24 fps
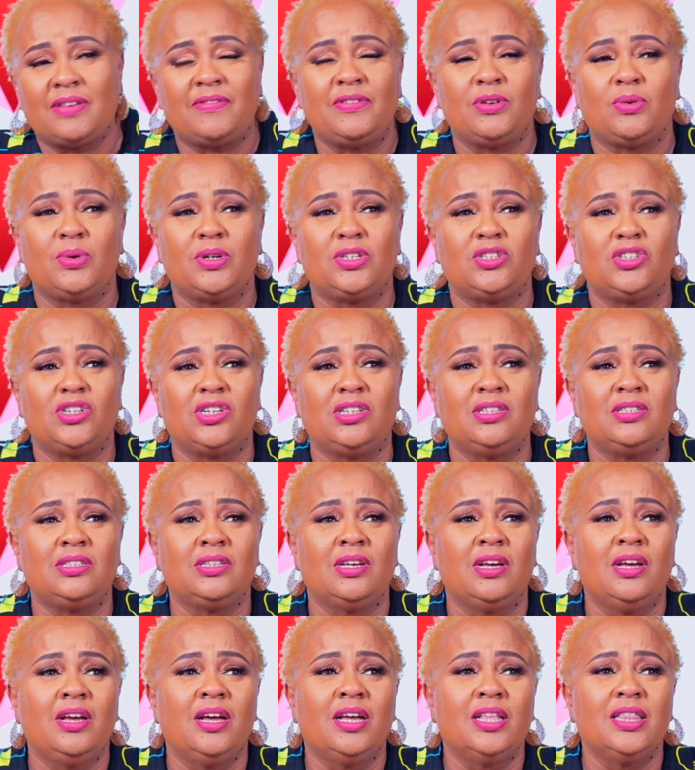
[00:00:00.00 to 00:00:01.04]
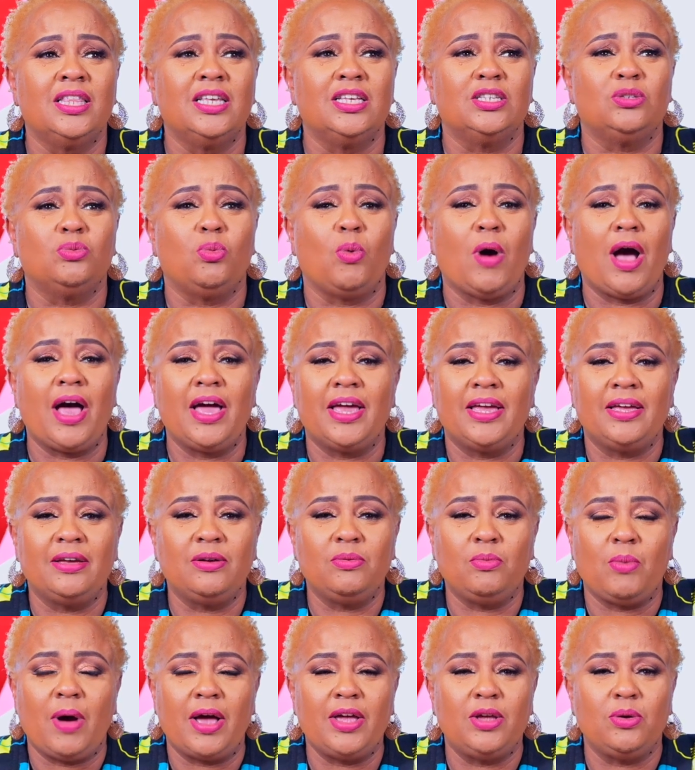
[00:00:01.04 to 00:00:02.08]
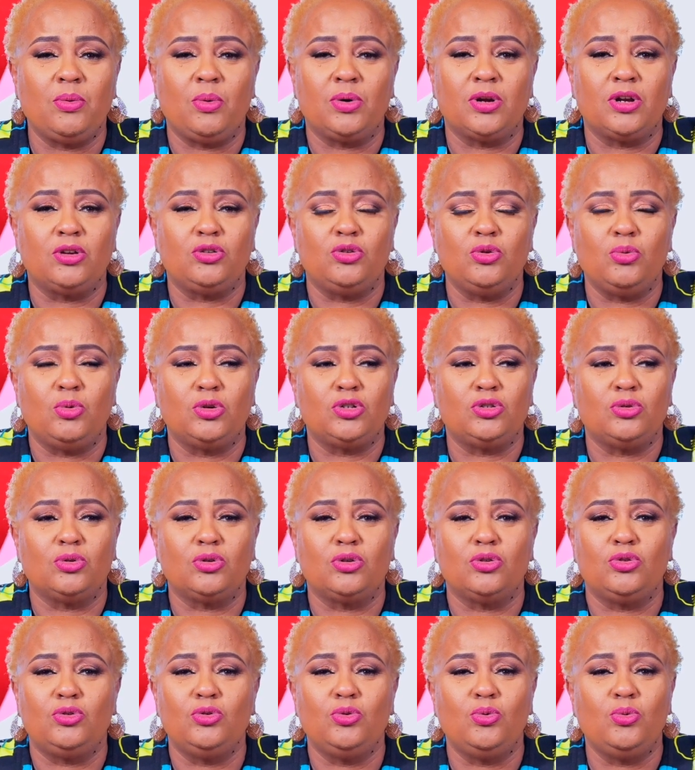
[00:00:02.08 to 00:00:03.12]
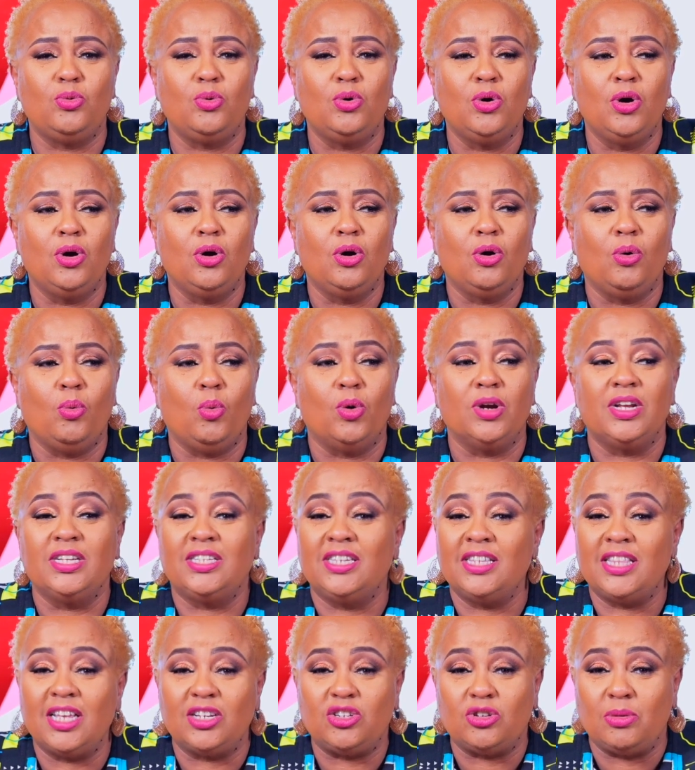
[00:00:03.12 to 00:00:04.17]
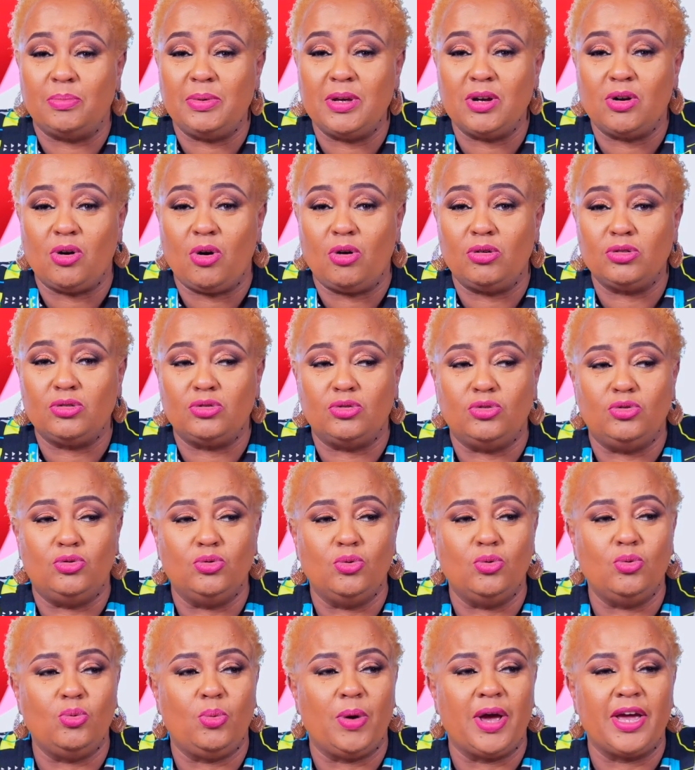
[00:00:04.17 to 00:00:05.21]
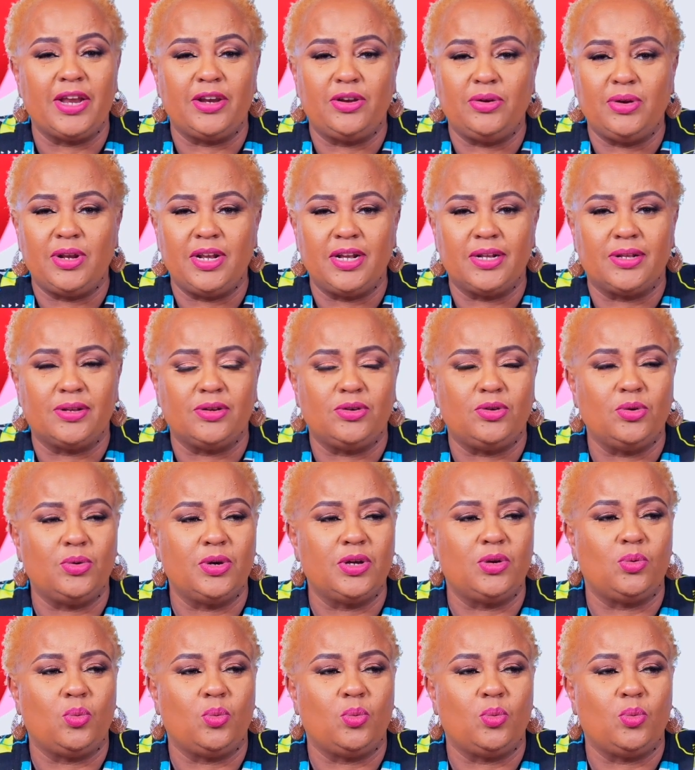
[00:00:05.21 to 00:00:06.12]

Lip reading: questions. There's why you want to do what you want to do. What is it that you're being called to do? Where do you need to do it?